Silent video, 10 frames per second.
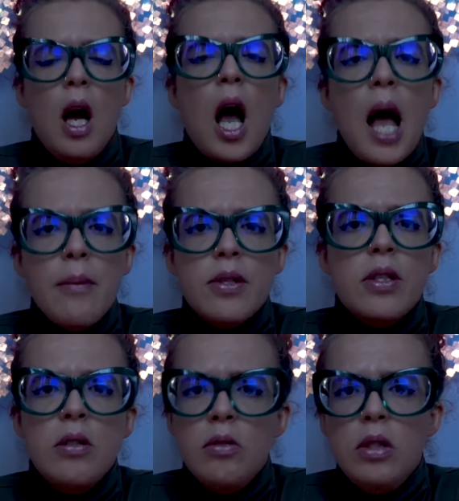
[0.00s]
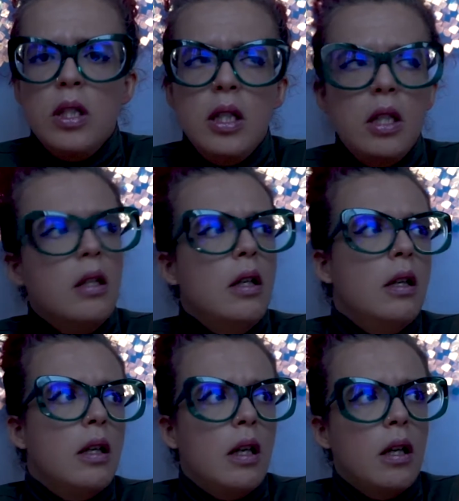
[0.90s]
absolutely
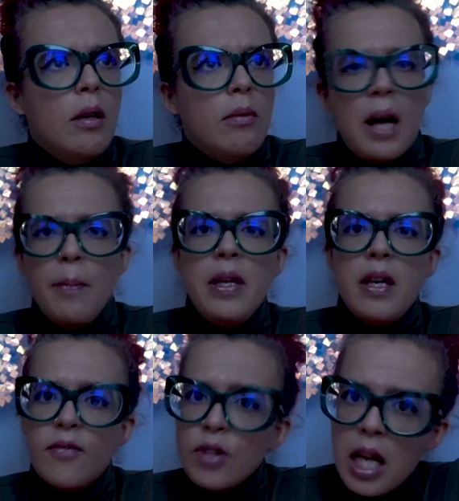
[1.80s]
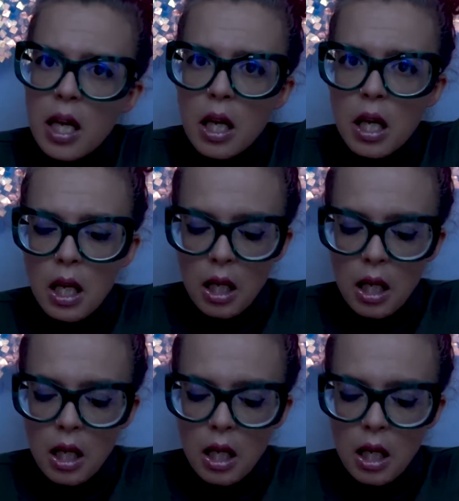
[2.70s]
happy every day.